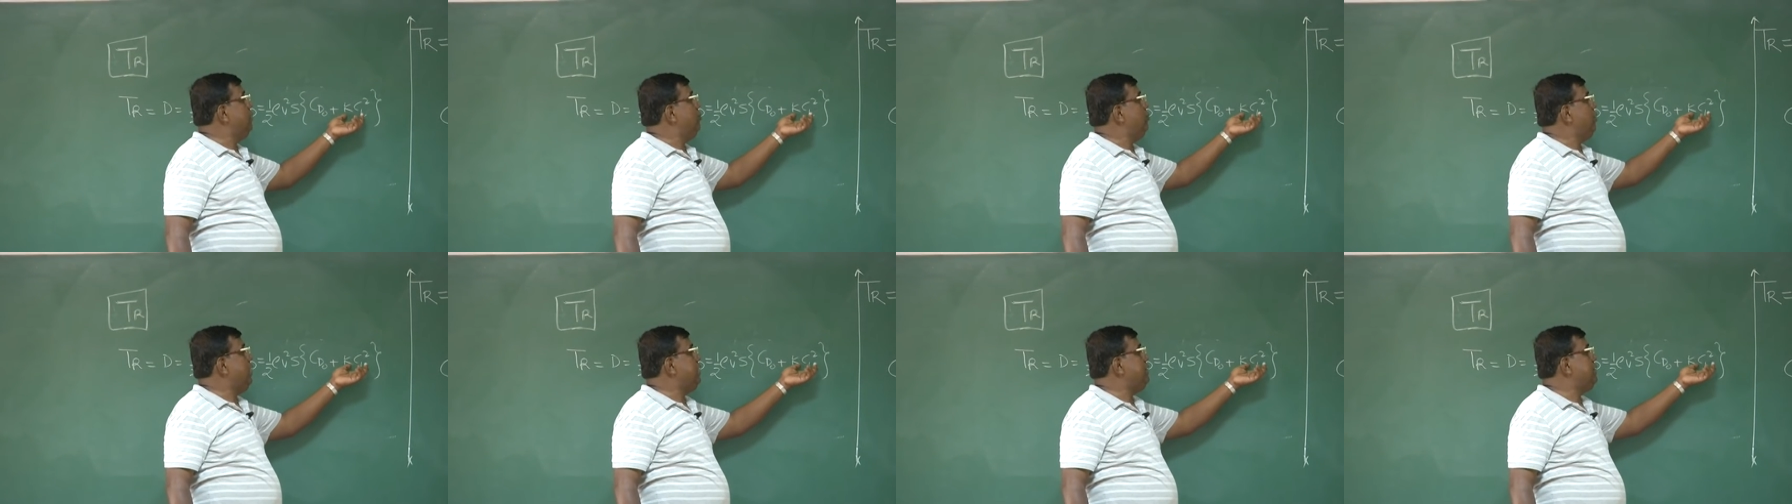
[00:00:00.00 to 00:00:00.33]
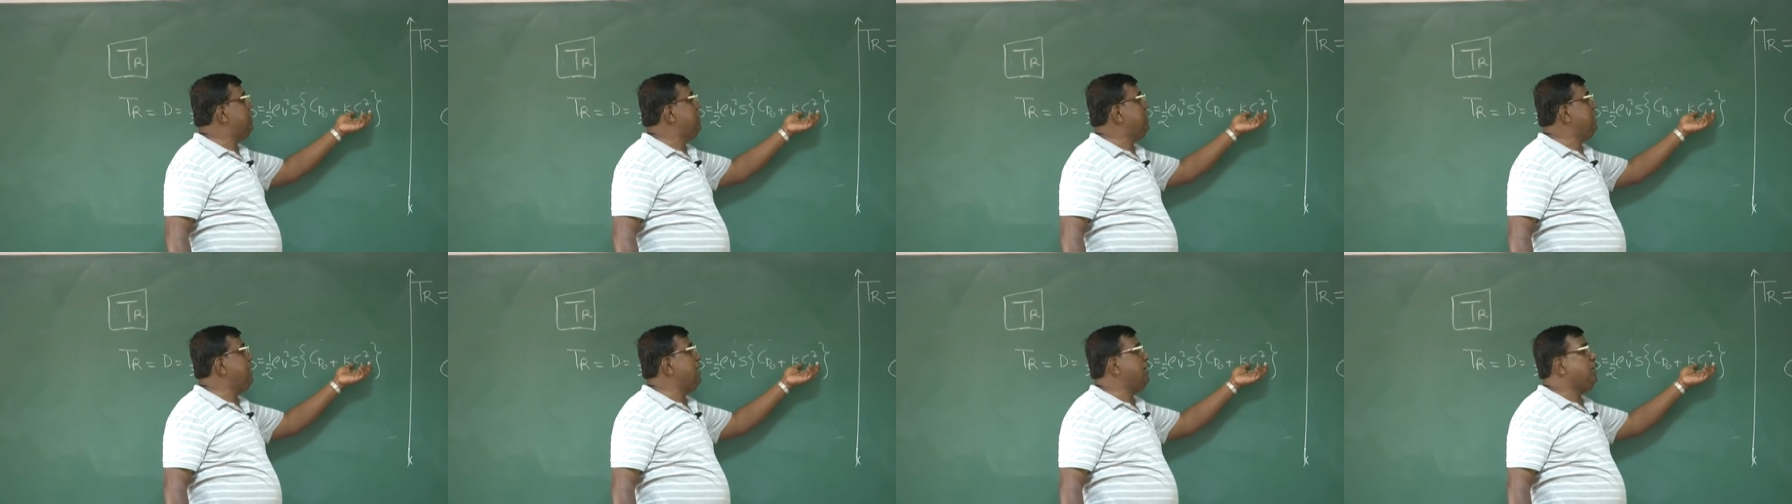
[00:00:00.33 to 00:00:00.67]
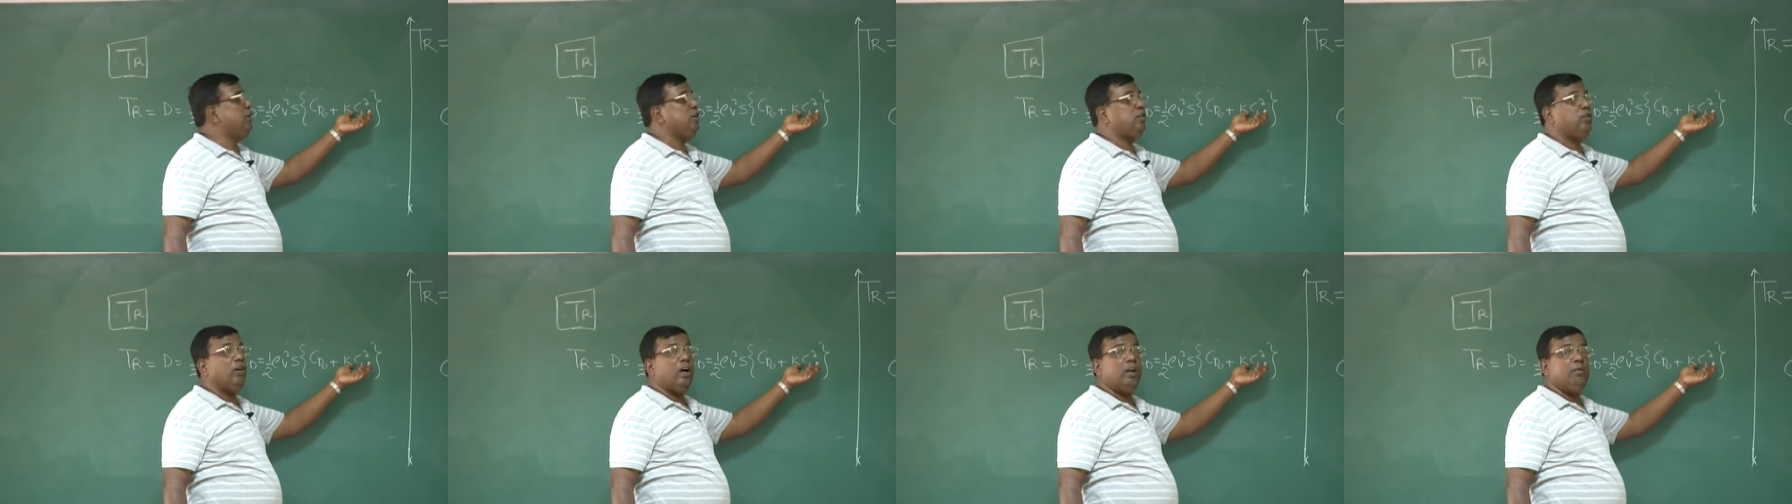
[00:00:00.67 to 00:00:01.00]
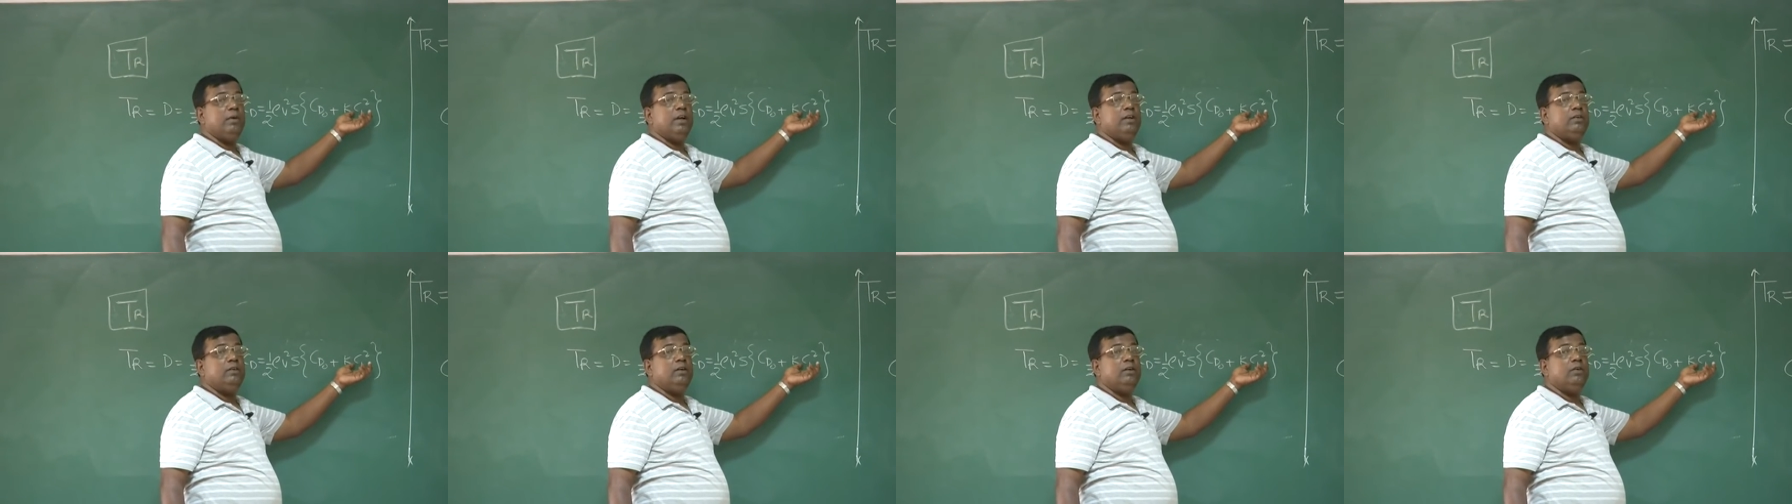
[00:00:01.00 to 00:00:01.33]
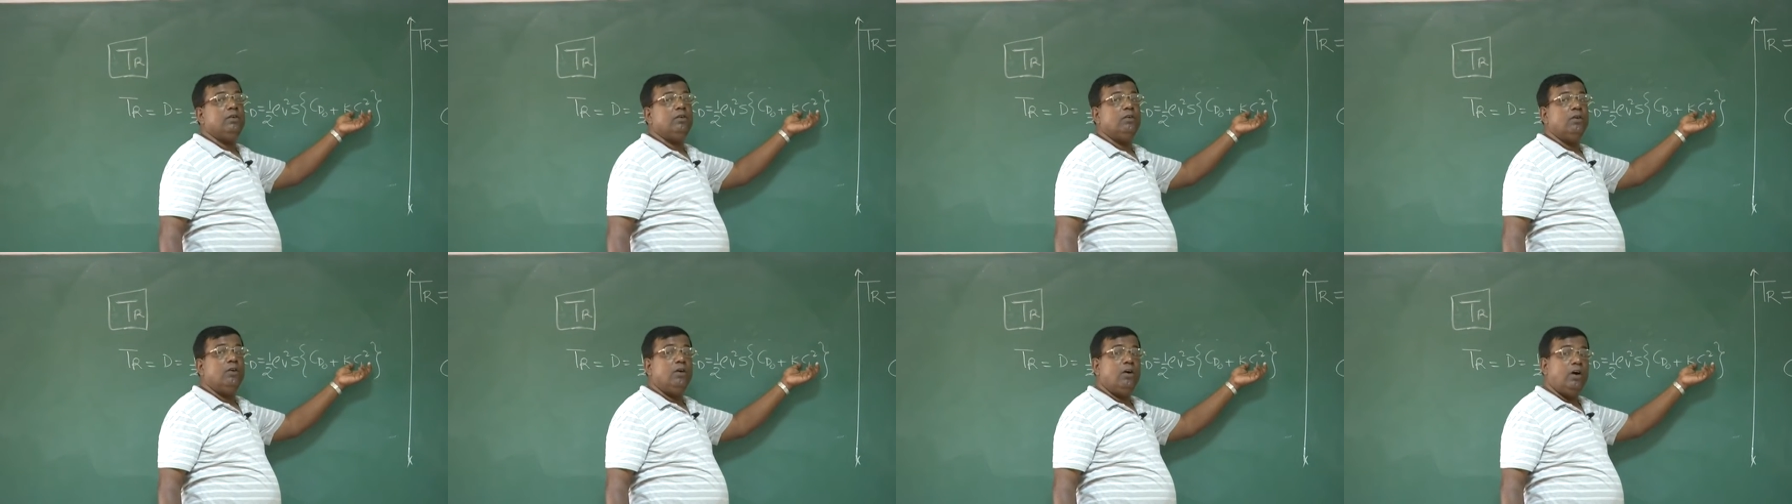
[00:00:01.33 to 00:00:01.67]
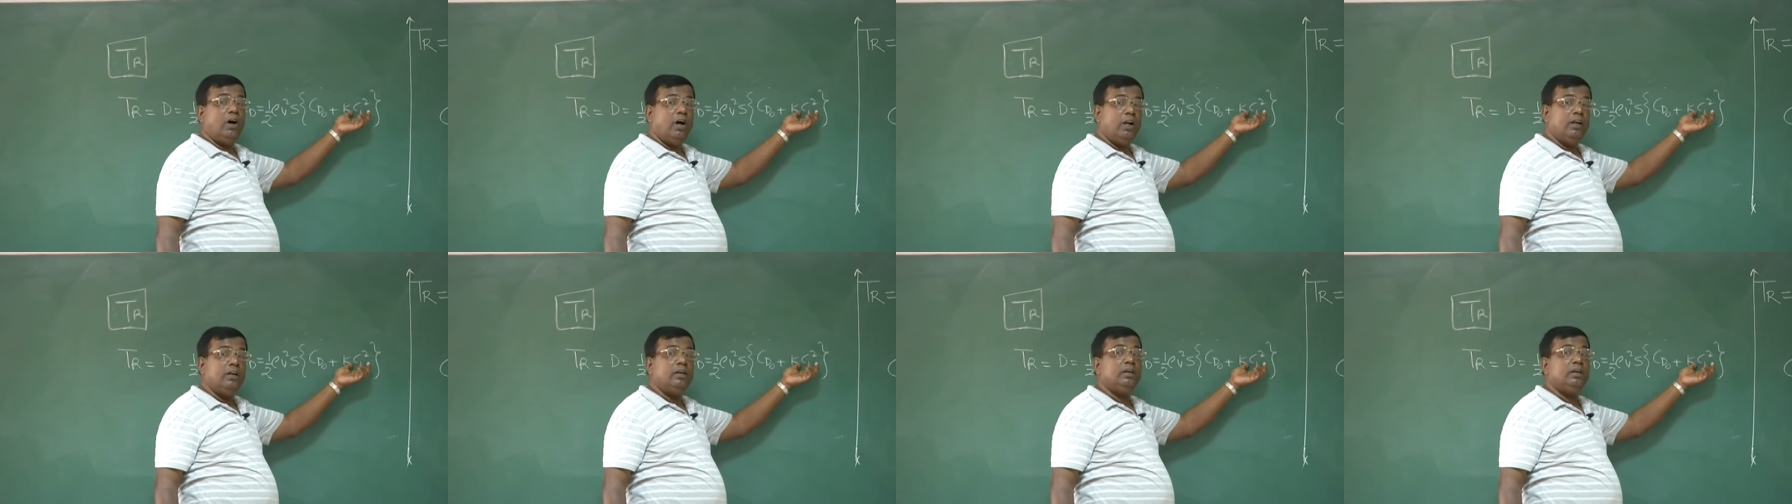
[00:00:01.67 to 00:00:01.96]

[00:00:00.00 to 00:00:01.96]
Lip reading: my CL requirement will go on